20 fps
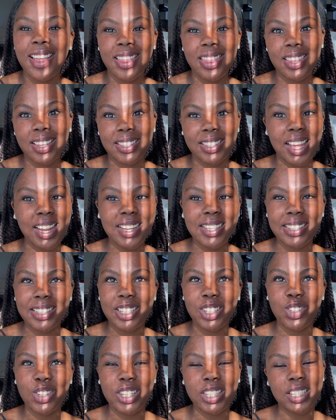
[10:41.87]
the sun is
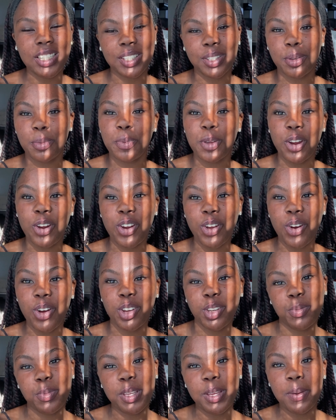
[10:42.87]
literally disappearing
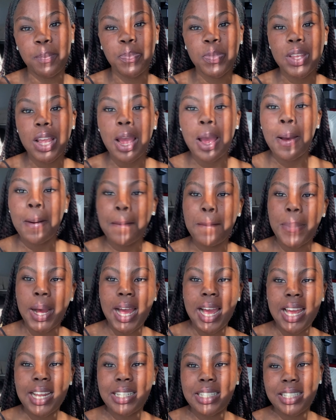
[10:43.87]
on me
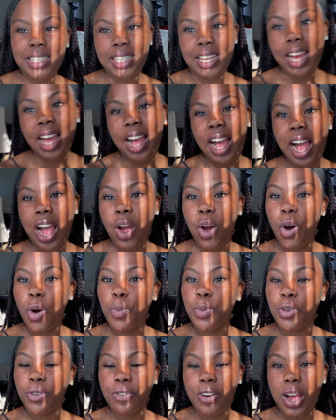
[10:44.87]
but yeah i
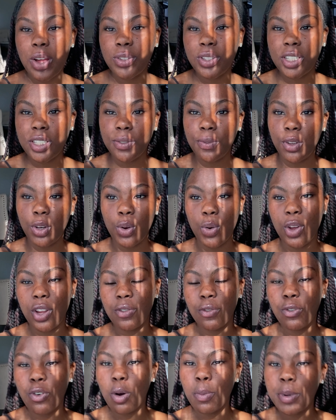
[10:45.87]
hope you found this video
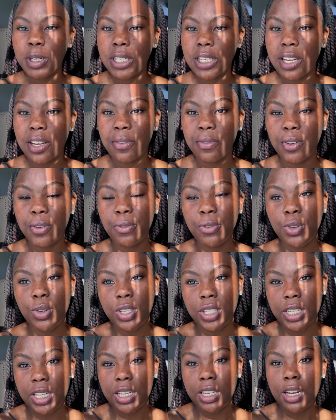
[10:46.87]
informative if you
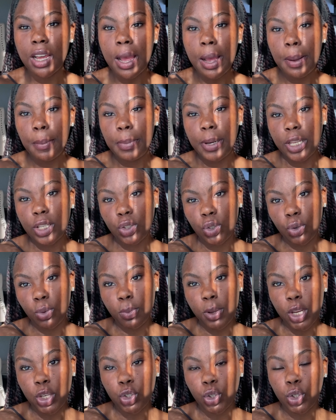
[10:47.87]
did please do
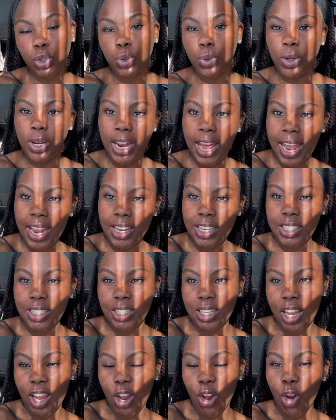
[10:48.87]
make sure to like
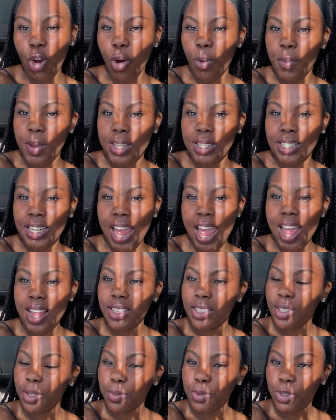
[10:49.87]
share comment
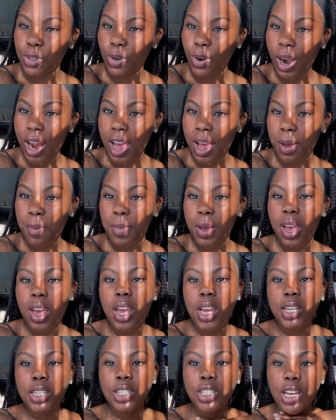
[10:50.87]
and subscribe
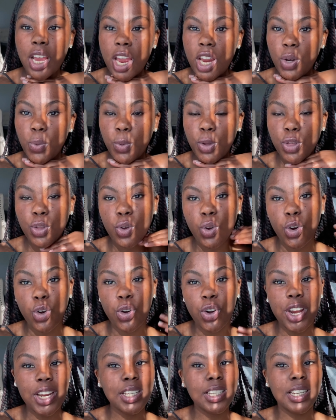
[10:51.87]
share it with your
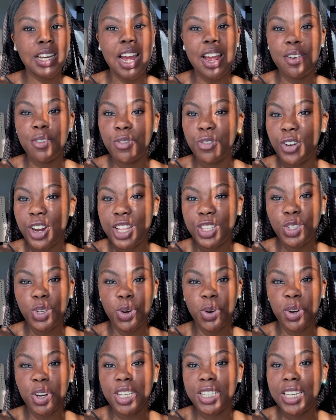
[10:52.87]
grade 9 friends your
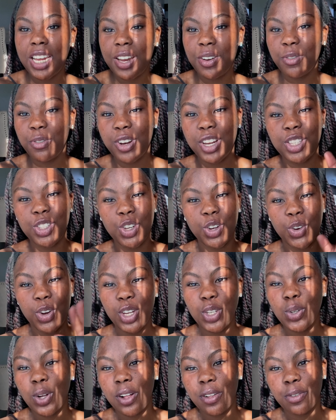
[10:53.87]
grade 10 friends your
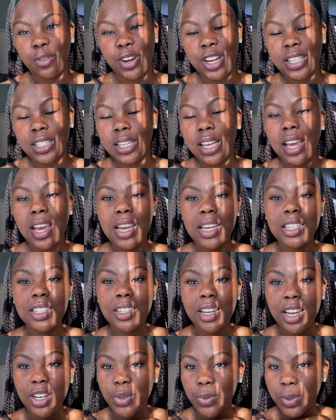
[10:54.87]
grade 12 friends
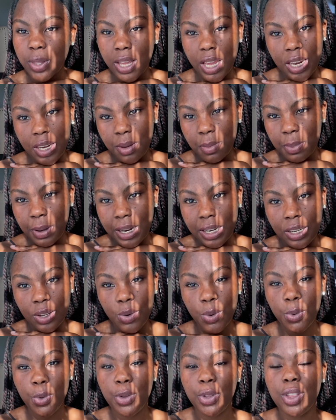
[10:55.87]
share it with anybody
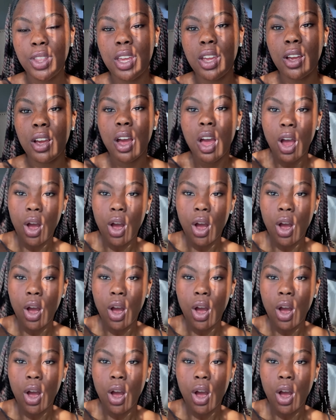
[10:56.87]
who you think